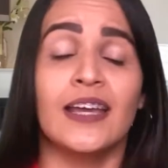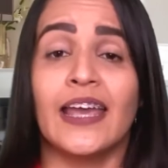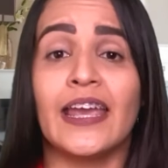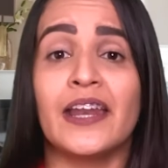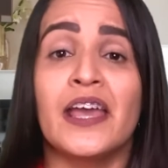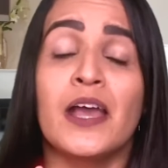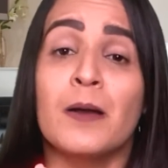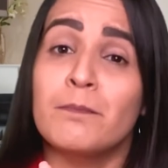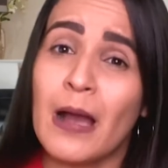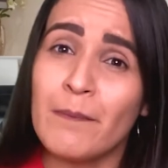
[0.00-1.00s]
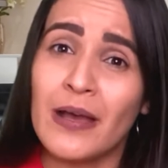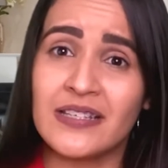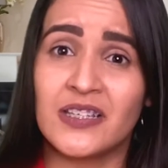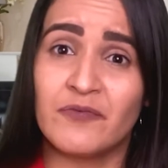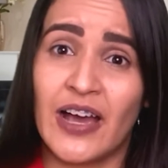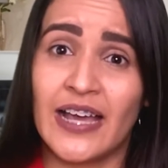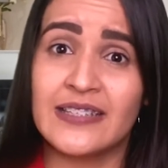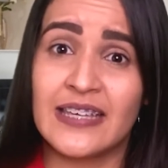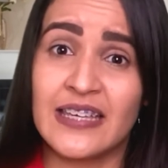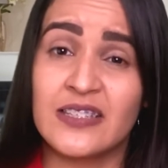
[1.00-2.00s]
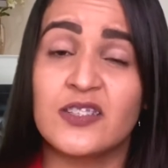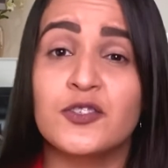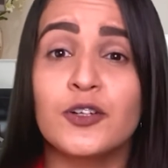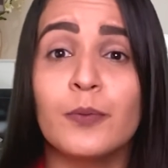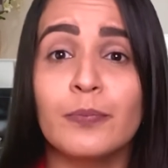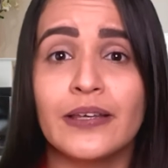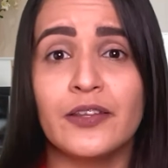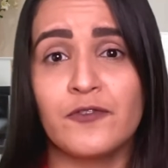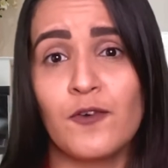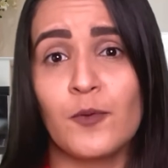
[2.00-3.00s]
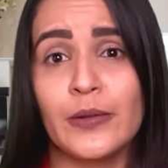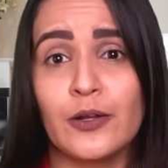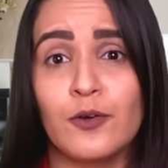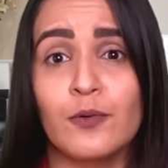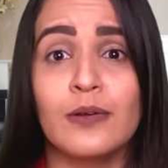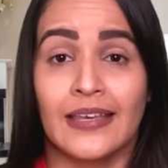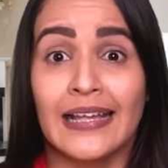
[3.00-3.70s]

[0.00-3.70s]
And my best advice is to complete the form below.